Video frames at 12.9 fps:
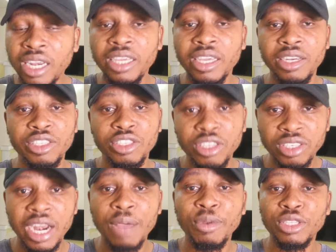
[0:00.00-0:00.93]
click the
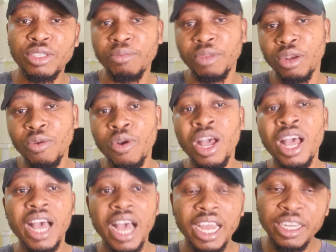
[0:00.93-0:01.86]
subscribe button below
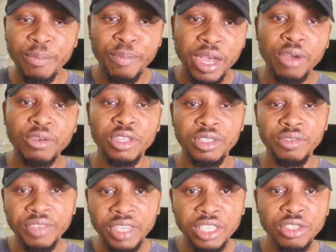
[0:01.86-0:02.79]
and the bell
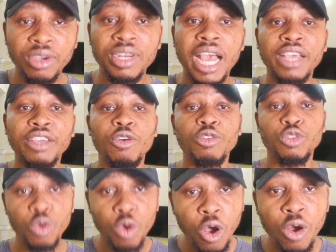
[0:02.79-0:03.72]
notification icon
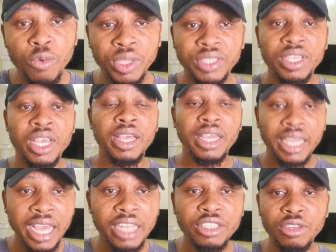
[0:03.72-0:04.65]
to always
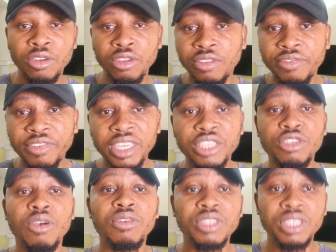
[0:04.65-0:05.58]
get
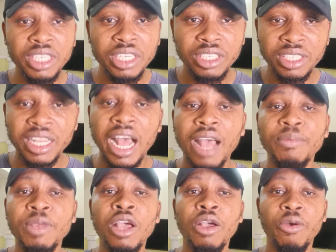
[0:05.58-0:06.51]
notifications each
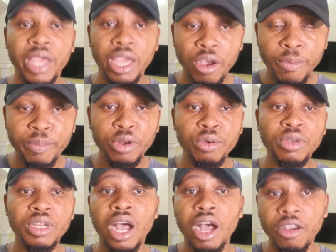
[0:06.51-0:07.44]
time we
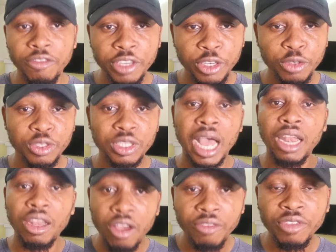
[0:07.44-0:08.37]
upload our videos. I
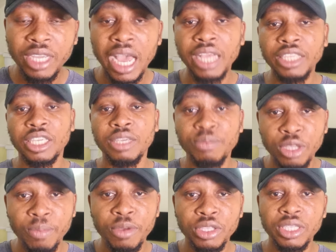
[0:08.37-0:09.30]
love you guys. Keep
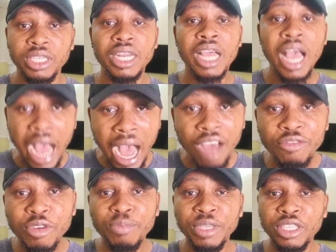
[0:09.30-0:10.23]
supporting
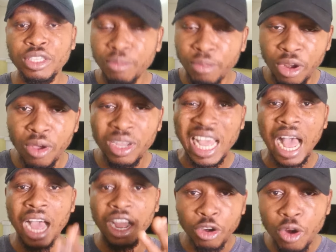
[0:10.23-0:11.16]
Afrobeat blog
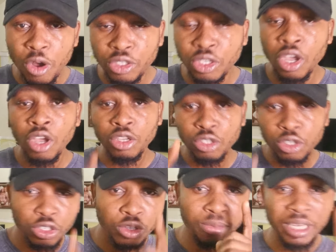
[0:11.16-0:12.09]
across
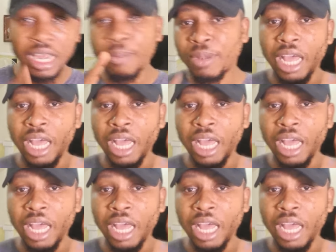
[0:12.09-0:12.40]
social media